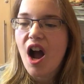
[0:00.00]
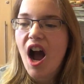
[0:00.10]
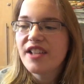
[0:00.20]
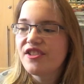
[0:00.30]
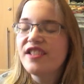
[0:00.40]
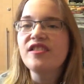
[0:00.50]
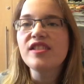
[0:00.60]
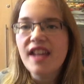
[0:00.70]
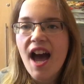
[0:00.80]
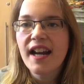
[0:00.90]
I don't
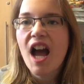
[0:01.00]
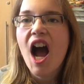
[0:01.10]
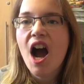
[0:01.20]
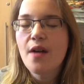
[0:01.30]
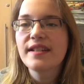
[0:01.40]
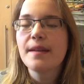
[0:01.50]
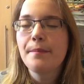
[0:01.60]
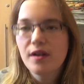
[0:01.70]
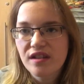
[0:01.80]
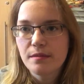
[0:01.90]
understand how is it
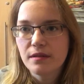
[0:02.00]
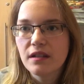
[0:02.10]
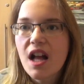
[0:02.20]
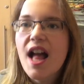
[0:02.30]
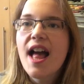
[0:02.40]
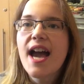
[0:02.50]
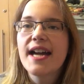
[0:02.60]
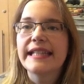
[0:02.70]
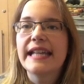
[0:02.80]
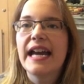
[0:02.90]
possible
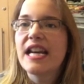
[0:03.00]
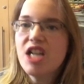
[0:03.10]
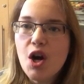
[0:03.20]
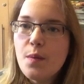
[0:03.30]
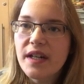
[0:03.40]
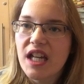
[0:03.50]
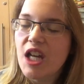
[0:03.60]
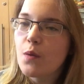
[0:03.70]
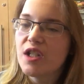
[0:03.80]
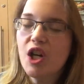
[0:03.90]
that a
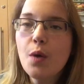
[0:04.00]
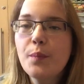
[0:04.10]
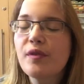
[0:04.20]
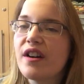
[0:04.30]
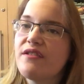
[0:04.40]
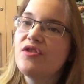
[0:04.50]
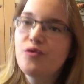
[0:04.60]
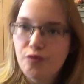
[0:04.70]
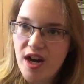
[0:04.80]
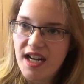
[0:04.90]
nobody with no previous
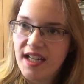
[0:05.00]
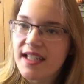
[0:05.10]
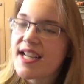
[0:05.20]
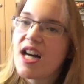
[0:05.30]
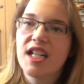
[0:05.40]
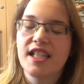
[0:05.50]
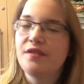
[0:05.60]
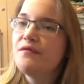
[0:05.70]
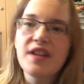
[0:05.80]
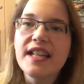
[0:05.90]
training can
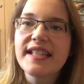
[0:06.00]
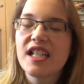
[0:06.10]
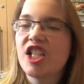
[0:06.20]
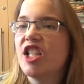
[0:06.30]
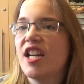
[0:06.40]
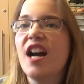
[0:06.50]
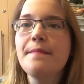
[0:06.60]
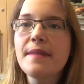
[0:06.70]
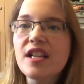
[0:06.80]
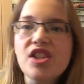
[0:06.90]
defeat Jedi
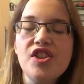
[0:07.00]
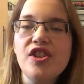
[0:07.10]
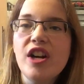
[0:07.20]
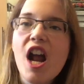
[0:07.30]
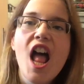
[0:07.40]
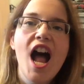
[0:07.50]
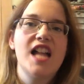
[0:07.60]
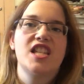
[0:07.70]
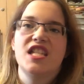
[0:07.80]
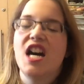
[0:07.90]
Master
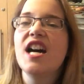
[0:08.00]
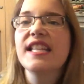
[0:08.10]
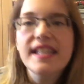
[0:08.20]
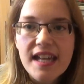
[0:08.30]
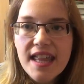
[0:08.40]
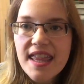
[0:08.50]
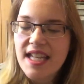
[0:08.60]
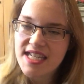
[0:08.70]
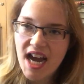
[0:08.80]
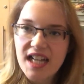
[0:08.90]
and Jedi Sith
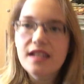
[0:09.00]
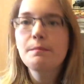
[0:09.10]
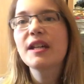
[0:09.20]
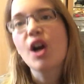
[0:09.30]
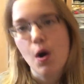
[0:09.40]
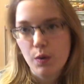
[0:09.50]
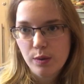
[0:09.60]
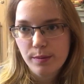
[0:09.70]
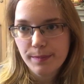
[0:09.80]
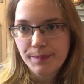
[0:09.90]
just
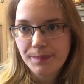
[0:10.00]
because.